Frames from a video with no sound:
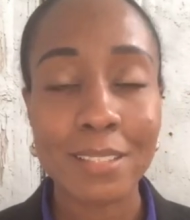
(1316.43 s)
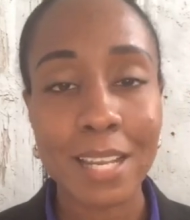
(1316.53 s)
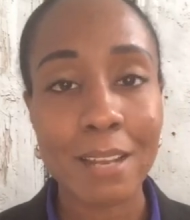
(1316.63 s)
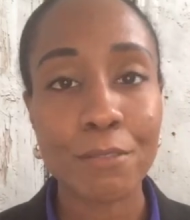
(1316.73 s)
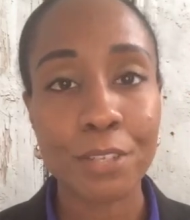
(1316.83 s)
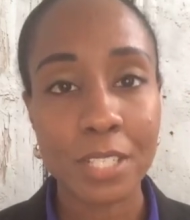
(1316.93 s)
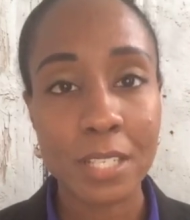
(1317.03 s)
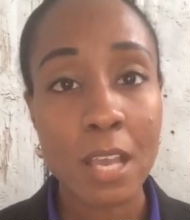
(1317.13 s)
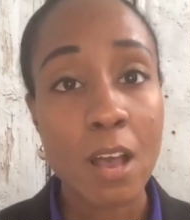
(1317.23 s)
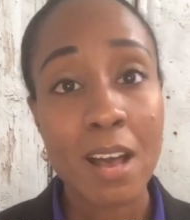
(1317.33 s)
that I've written
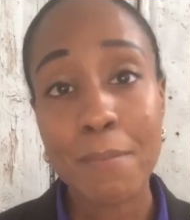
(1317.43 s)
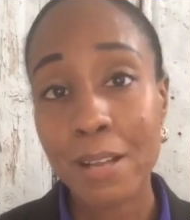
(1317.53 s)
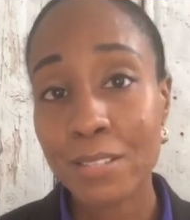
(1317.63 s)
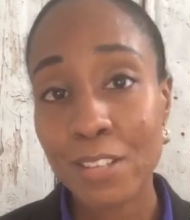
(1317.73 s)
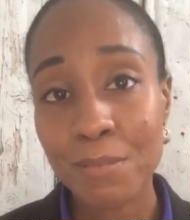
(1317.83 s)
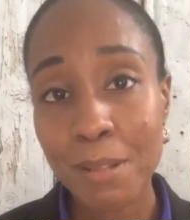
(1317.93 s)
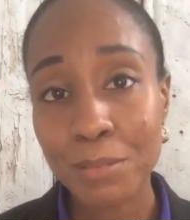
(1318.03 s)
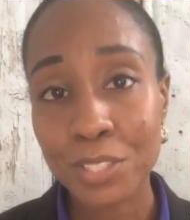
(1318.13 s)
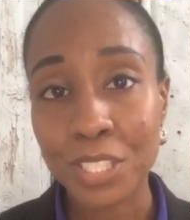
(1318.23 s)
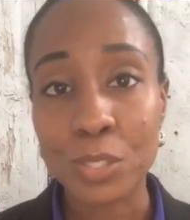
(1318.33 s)
about self-publishing.